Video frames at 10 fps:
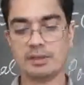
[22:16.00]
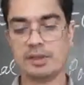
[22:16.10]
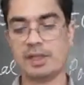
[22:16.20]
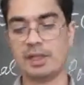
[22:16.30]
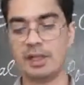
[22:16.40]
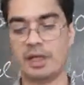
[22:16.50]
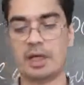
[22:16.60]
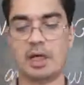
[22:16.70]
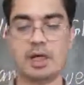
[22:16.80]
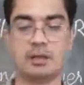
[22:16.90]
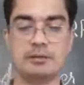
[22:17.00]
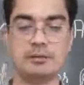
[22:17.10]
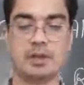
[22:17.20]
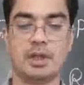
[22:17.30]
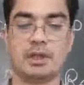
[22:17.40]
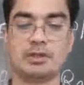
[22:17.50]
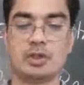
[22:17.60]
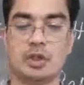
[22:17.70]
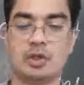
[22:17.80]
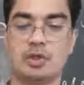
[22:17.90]
they have
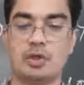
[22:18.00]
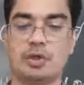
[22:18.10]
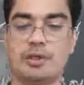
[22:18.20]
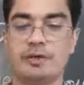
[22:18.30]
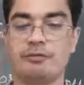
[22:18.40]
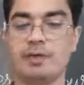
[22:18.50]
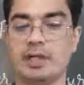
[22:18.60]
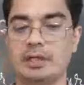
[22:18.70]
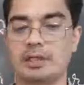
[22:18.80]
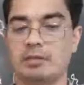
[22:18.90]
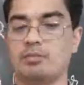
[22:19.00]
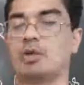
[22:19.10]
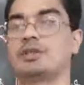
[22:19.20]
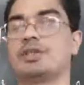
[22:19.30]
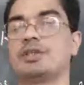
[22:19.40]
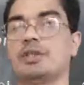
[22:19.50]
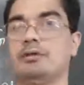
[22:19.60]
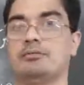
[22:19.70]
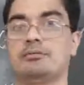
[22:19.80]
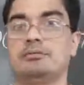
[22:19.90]
no definite
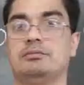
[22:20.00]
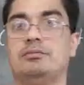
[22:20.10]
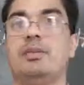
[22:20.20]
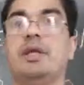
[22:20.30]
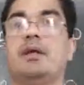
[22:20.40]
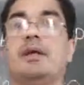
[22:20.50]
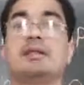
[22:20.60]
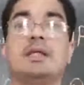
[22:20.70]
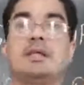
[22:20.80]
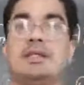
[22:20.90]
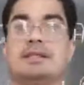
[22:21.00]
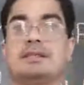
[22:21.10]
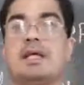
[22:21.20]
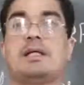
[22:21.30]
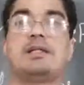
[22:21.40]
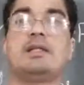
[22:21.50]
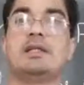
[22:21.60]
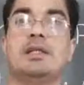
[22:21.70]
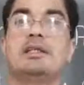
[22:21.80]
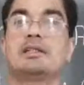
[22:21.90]
composition. Minerals are just
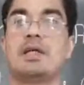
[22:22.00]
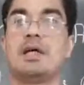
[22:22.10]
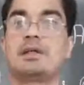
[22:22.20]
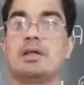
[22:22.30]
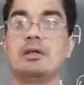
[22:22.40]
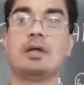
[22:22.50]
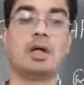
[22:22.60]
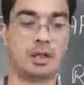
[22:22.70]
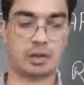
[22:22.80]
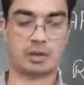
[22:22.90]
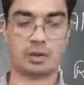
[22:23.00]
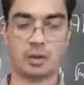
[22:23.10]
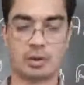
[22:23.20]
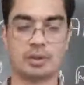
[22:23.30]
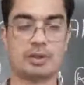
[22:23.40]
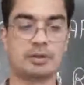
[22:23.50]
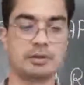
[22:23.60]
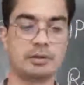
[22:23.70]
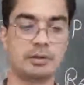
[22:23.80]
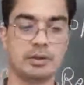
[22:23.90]
scattered inside the rock.
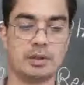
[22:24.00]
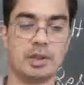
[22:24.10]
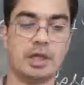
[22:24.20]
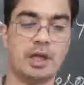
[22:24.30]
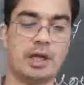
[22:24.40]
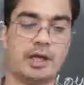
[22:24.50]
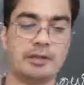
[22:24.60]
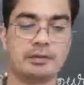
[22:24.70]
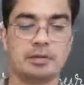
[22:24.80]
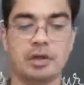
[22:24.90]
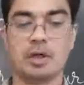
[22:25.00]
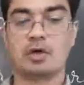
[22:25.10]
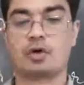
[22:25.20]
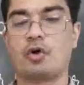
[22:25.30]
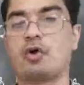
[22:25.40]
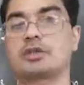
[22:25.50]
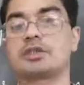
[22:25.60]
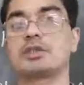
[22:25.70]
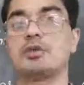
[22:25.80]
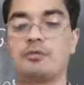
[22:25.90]
And
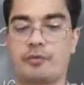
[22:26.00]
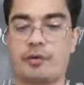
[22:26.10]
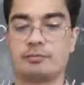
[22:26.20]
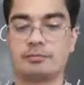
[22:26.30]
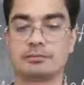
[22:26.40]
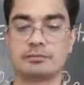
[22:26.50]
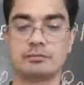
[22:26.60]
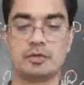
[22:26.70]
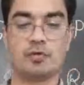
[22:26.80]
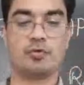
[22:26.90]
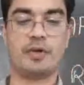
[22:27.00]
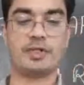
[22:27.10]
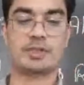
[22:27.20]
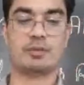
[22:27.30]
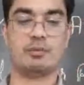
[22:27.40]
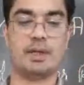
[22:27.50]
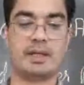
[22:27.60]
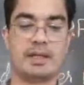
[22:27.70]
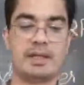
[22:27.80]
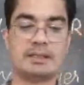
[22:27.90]
rocks from which
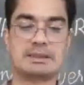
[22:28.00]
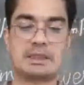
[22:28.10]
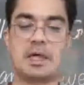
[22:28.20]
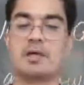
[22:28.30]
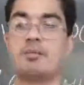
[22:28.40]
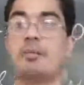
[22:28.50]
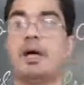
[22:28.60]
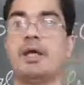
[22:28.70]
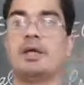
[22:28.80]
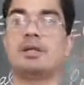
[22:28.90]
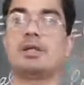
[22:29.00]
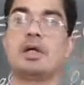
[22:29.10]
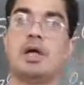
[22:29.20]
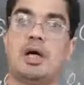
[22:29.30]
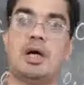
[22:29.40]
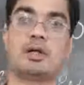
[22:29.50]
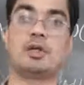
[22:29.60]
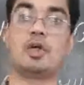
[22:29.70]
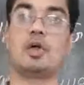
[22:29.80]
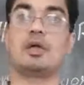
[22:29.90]
minerals are mined
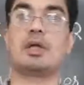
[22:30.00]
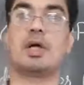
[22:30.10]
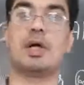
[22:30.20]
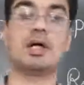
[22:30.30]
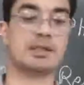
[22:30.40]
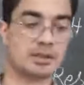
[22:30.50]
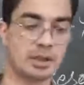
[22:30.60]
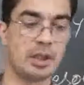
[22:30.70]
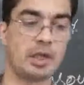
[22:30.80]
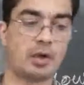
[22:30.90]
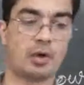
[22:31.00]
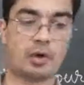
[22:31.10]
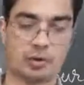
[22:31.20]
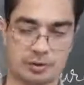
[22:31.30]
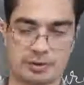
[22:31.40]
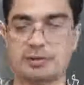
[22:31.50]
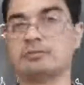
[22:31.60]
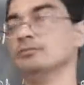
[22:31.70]
are known as ores.